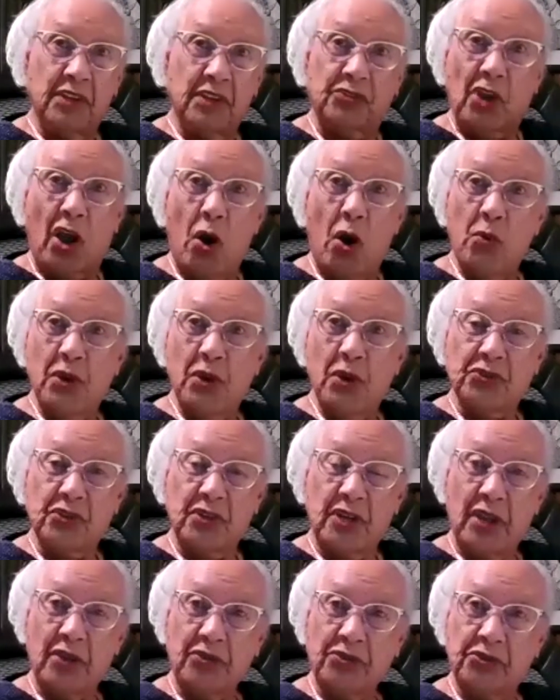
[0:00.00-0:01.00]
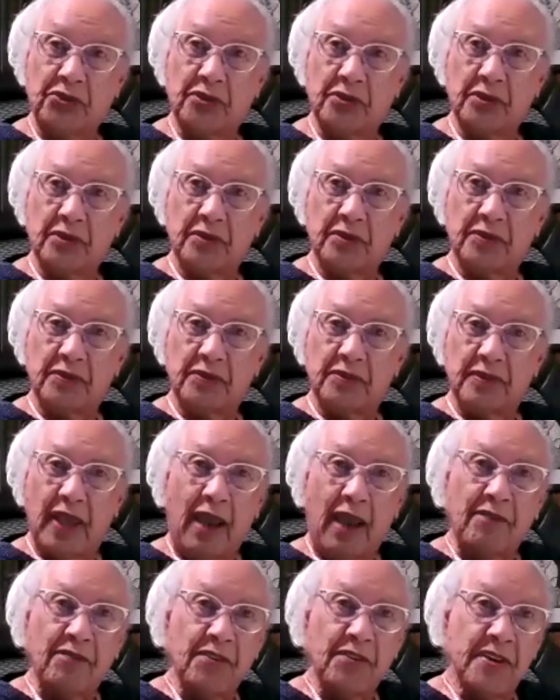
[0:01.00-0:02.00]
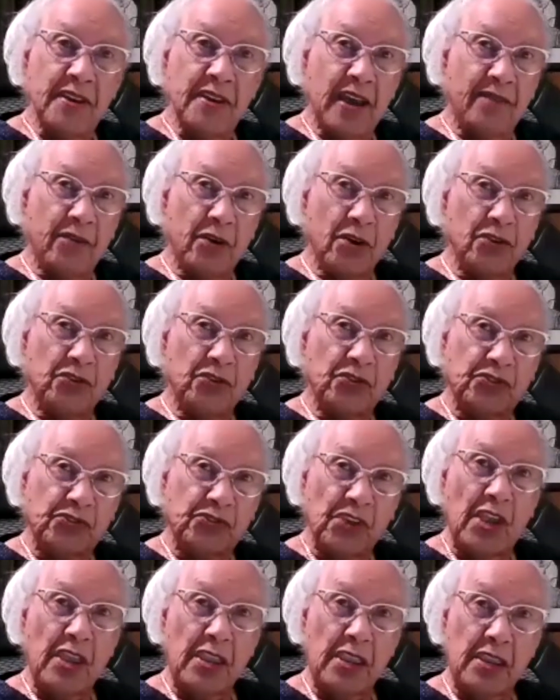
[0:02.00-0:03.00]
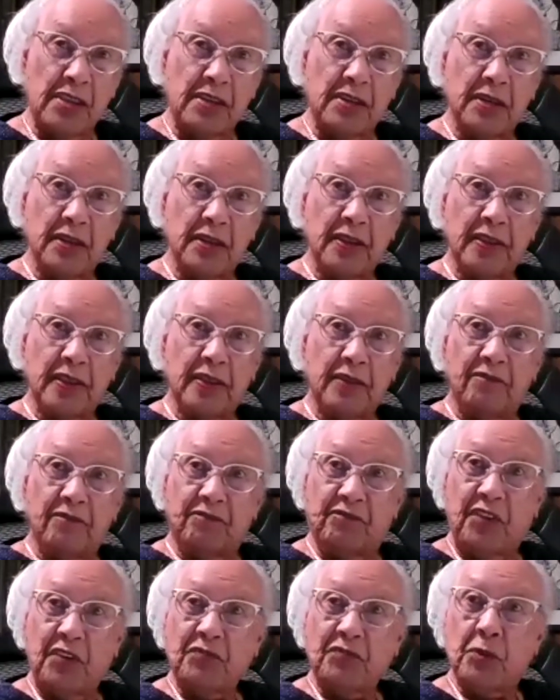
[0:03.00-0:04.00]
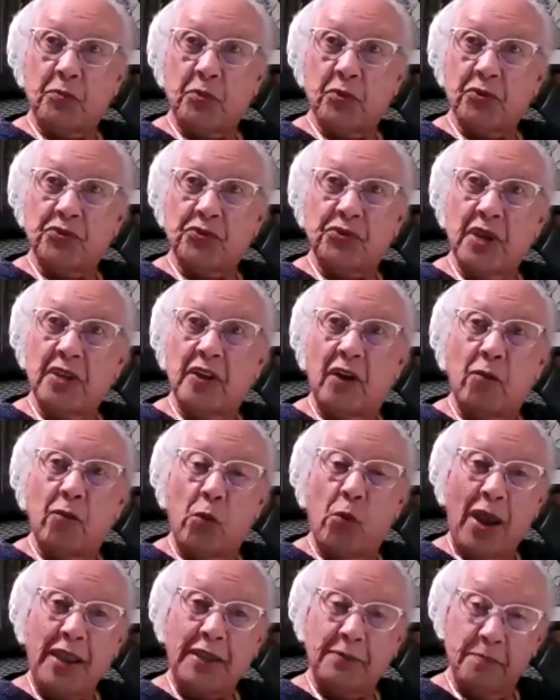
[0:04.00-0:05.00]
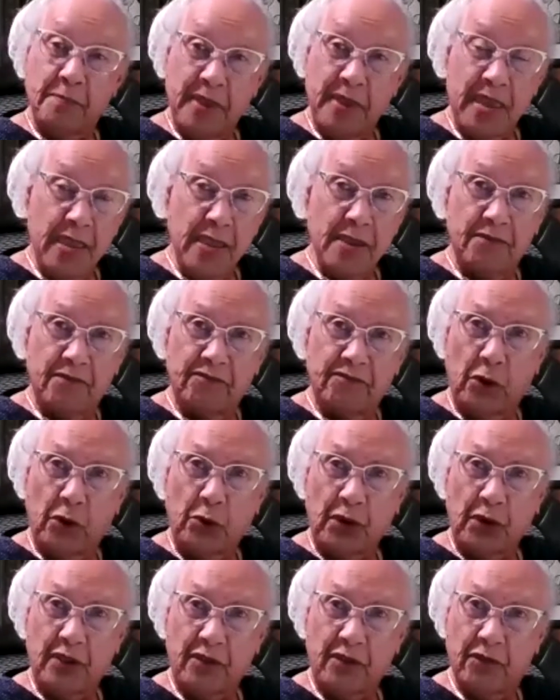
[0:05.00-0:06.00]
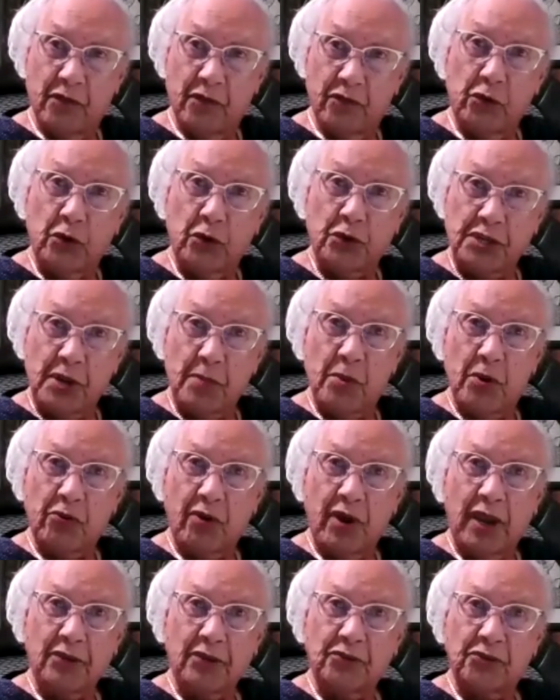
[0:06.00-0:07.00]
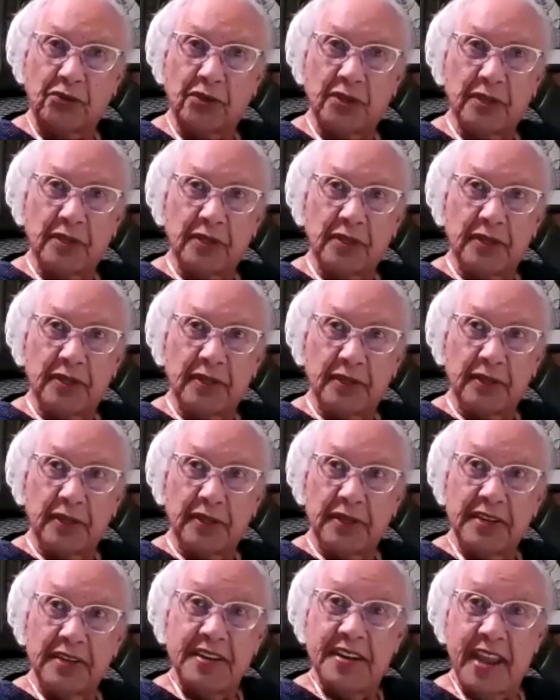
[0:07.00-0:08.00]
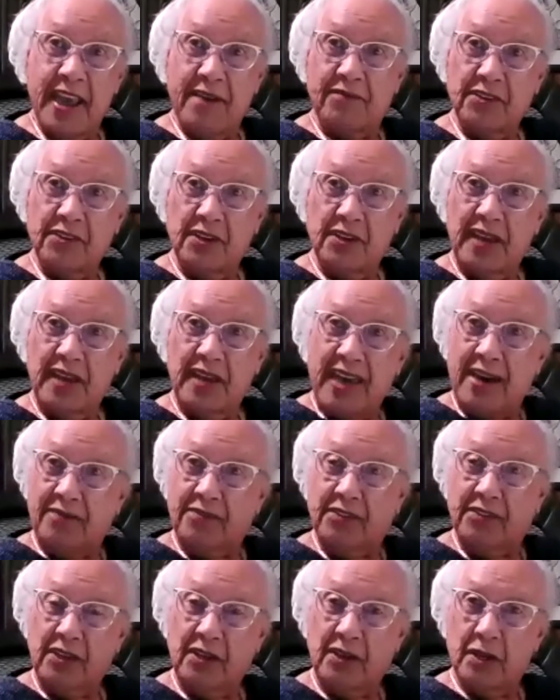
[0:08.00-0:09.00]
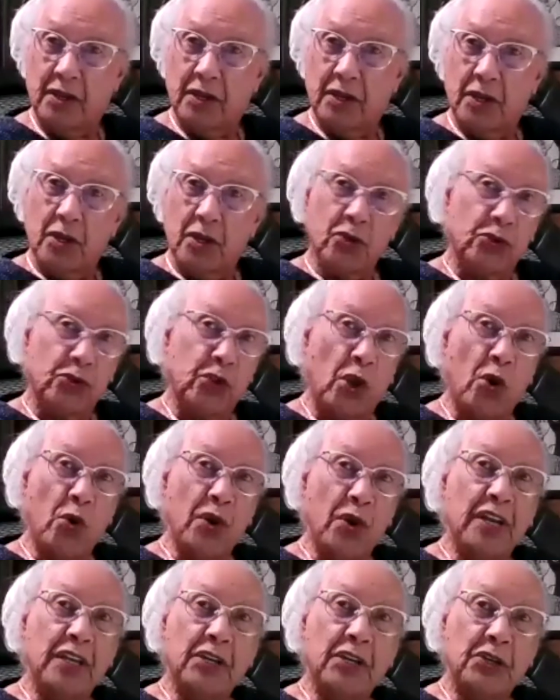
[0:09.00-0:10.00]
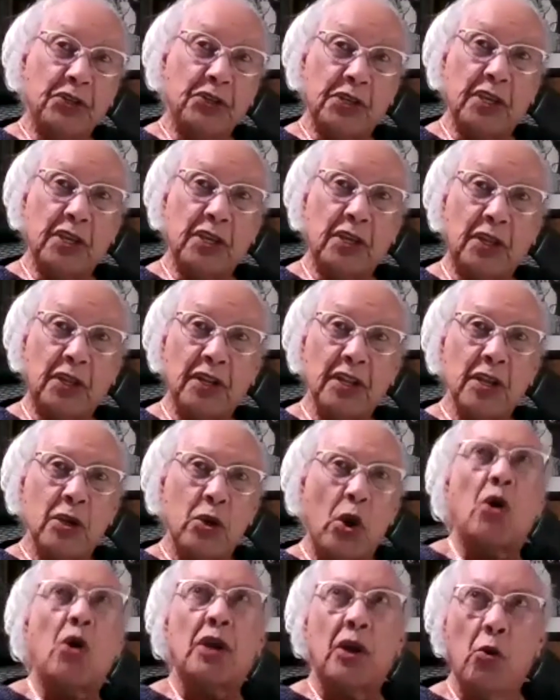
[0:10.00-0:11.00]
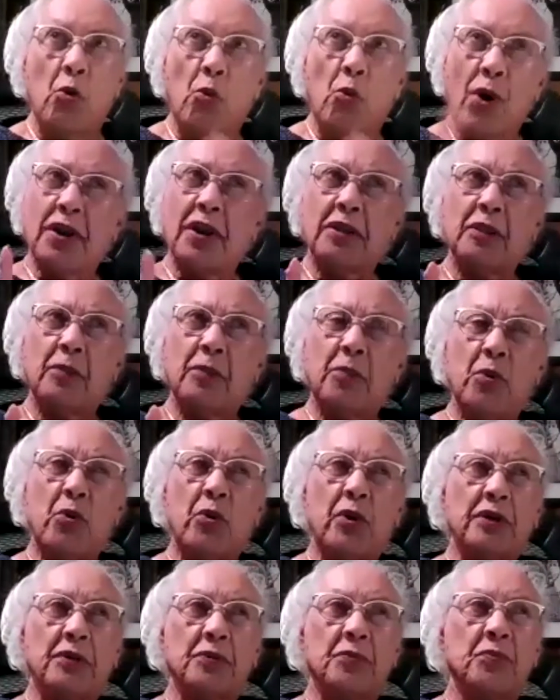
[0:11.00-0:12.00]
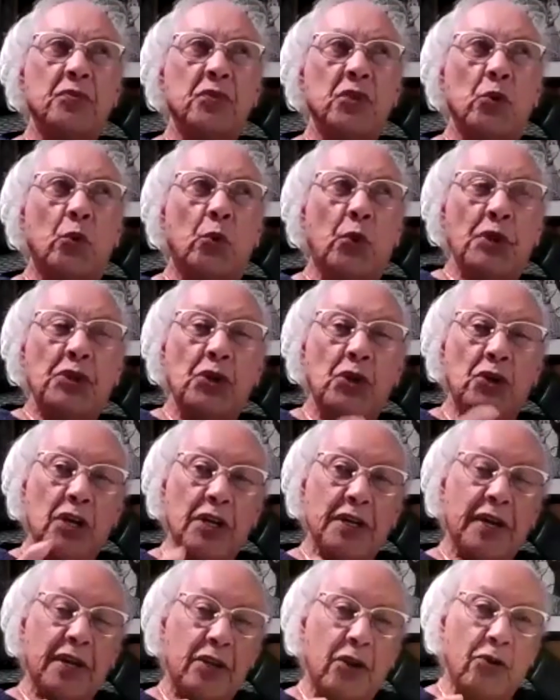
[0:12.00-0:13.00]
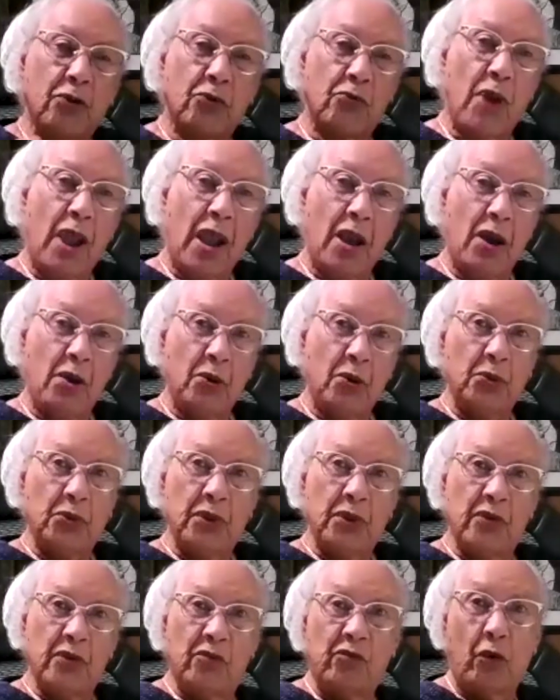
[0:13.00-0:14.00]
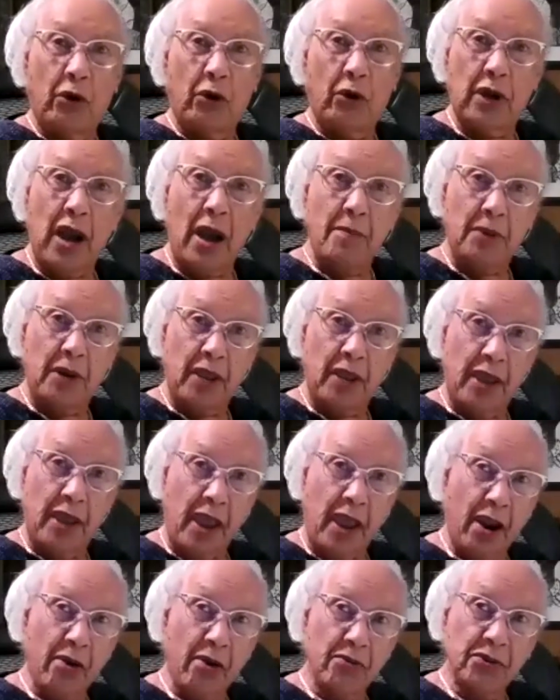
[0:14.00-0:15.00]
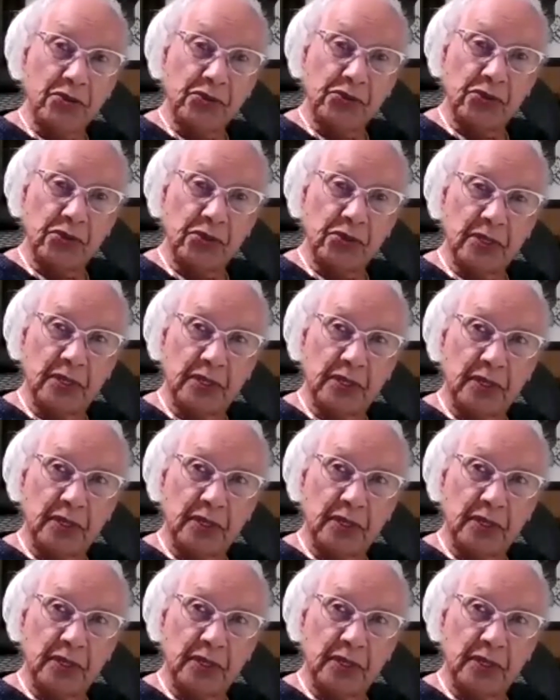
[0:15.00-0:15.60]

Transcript: It's always less. I've never seen 50% of white men voting for Democrats. Never, ever. So until one other point, when you look at a crowd for Kamala Harris